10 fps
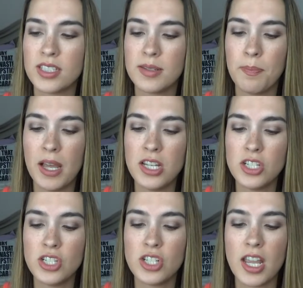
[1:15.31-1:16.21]

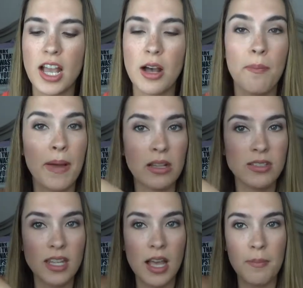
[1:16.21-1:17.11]
sponge, I'll
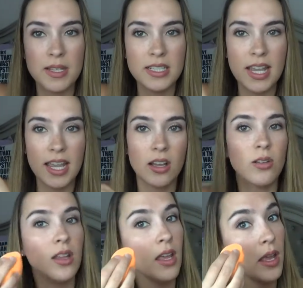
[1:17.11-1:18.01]
bounce it up and
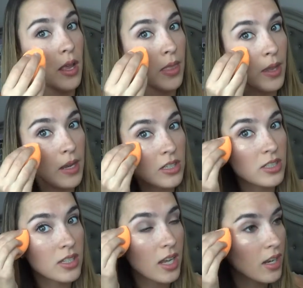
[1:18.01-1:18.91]
down, and then I
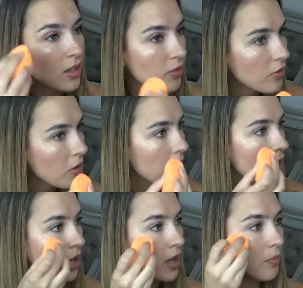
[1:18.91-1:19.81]
just kind of
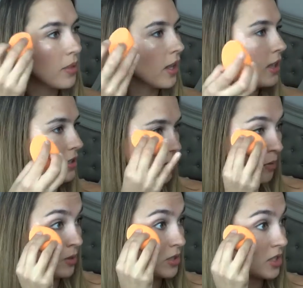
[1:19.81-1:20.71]
apply it
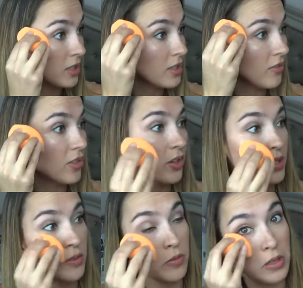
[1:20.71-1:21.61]
on my cheeks, even though I
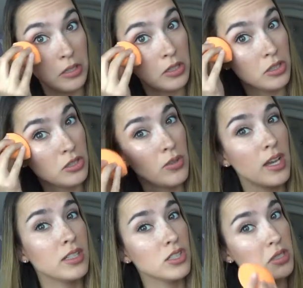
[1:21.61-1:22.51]
didn't really need to do
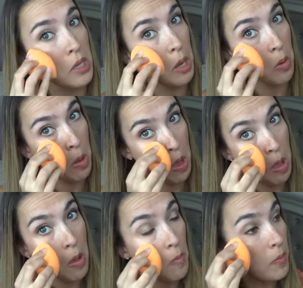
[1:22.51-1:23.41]
that just now.
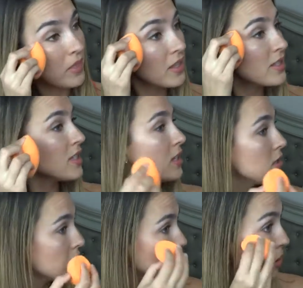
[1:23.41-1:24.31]
But this
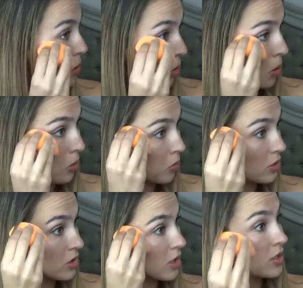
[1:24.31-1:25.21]
is so
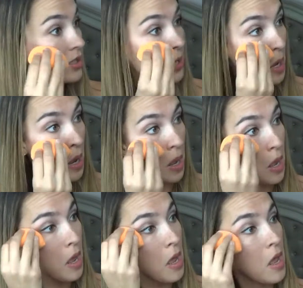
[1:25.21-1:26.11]
gorgeous.
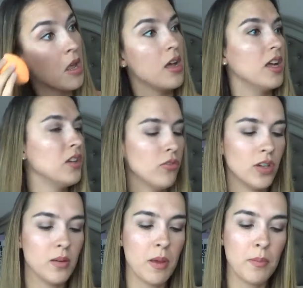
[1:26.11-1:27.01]
I don't
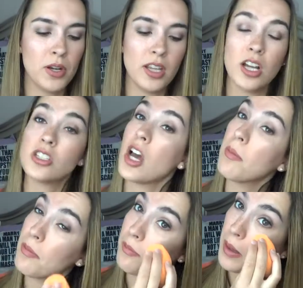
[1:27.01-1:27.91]
recommend putting it on
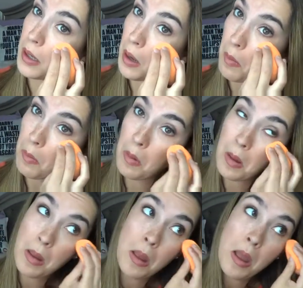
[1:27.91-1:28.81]
top of makeup.
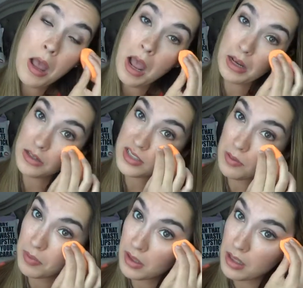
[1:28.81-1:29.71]
I
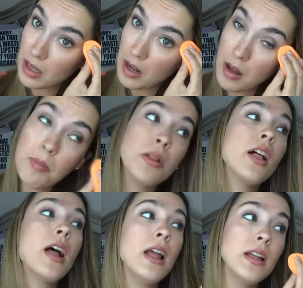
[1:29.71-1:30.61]
typically
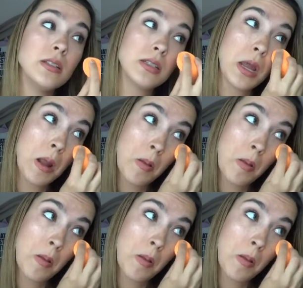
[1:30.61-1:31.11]
apply it